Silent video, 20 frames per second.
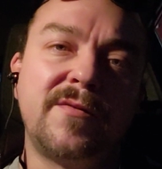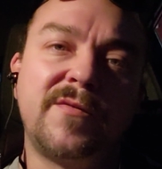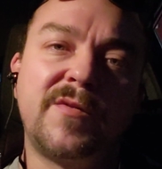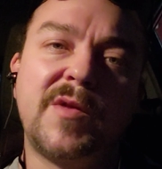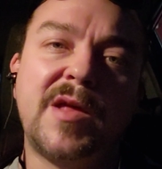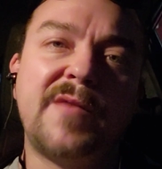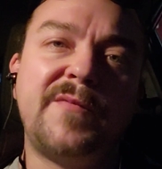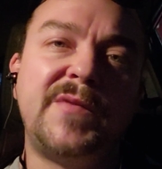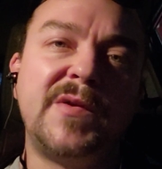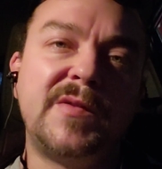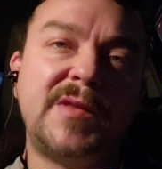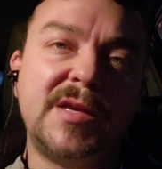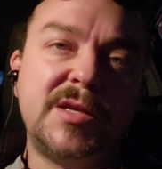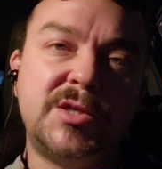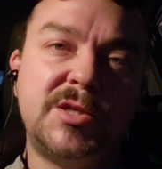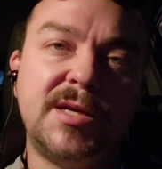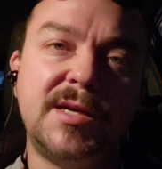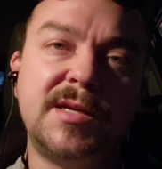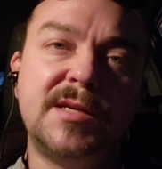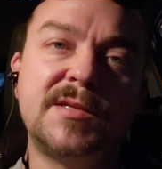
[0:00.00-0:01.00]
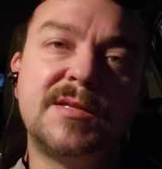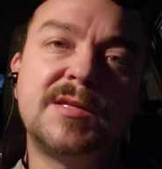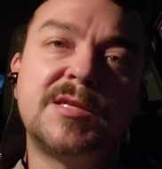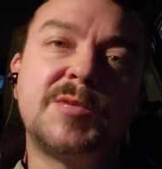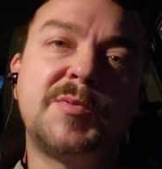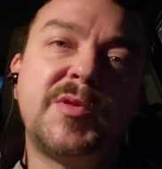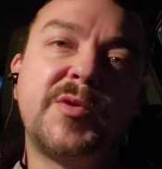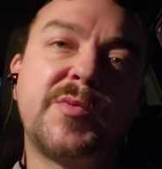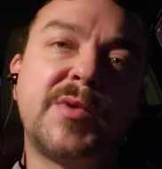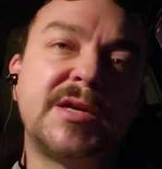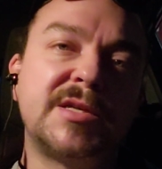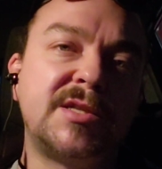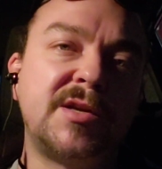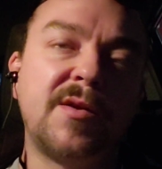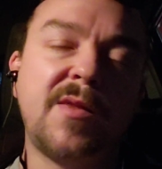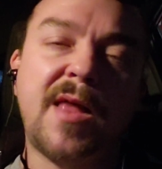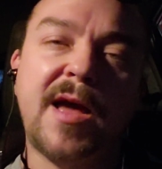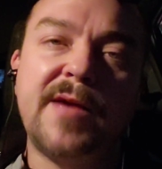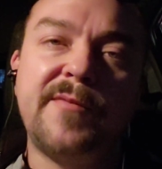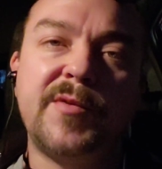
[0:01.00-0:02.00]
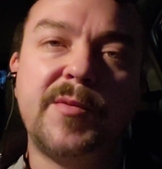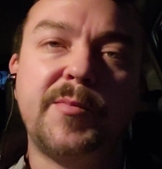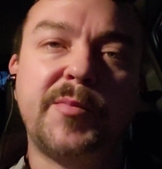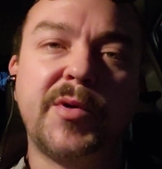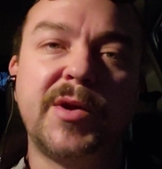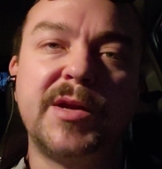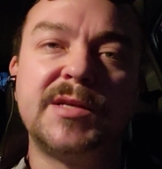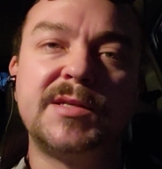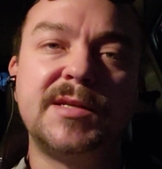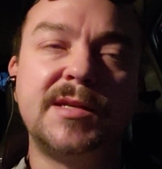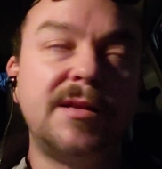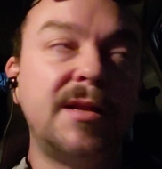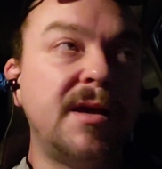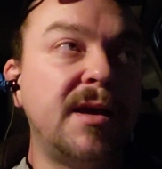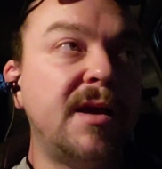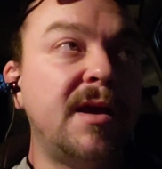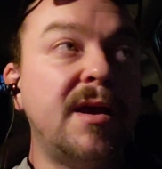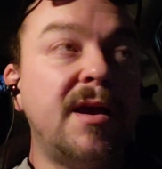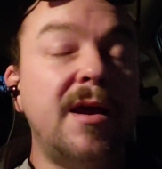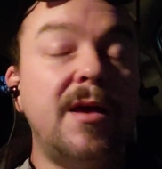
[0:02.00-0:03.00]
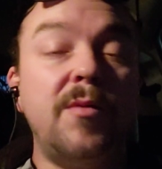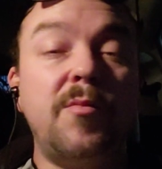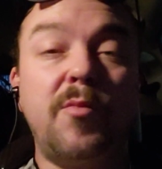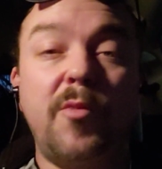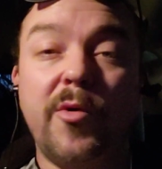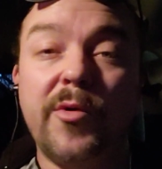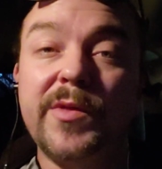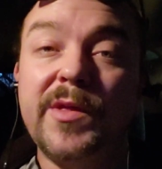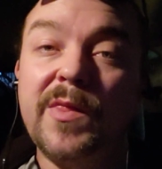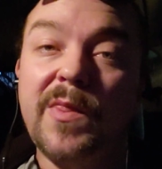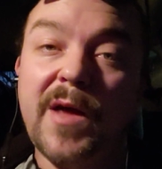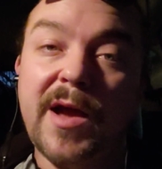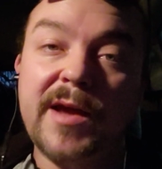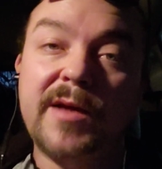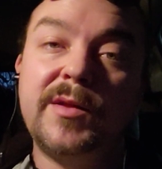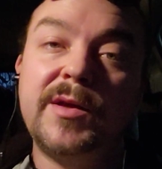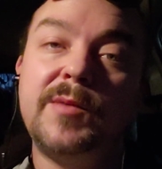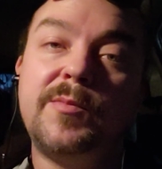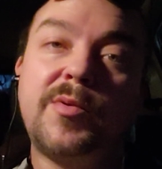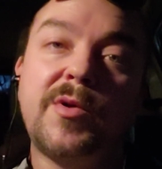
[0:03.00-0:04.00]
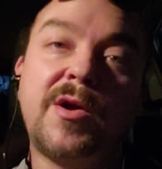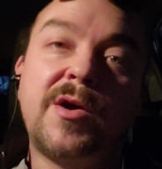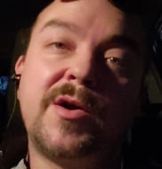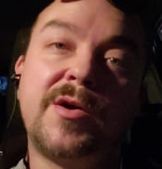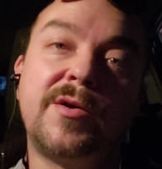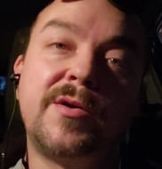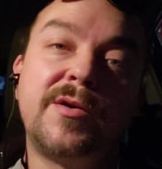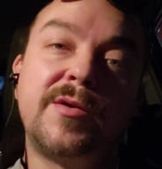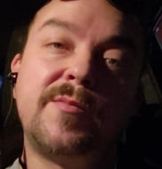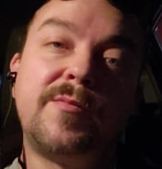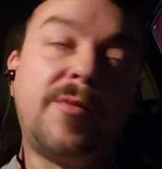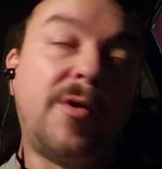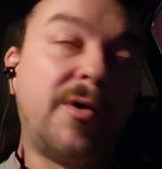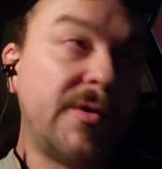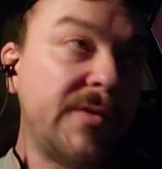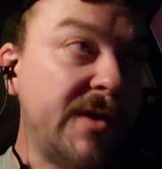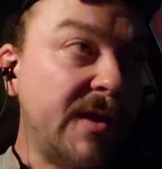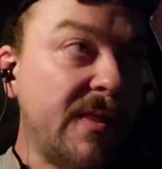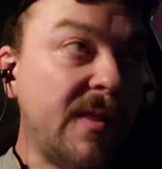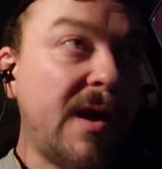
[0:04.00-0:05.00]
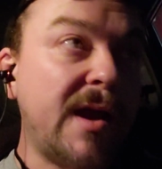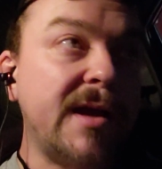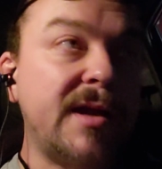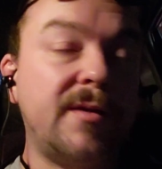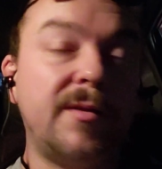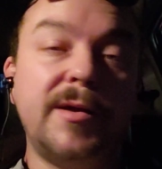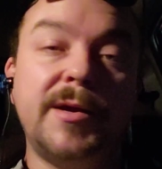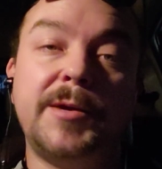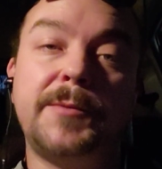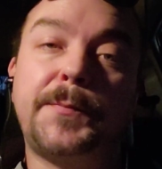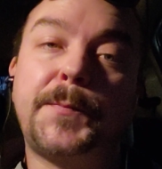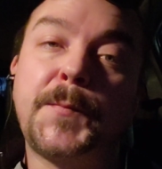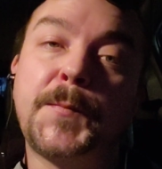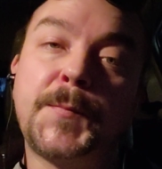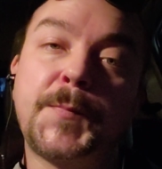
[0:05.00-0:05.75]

For that 50 G's and spend the rest of your life in prison? And more than likely, bro, more than likely,